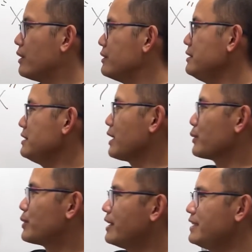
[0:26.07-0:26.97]
this is how you
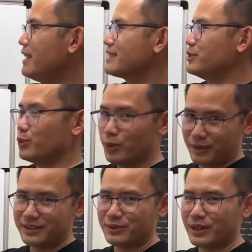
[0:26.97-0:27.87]
write x
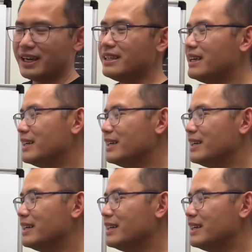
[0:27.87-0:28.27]
normally, right?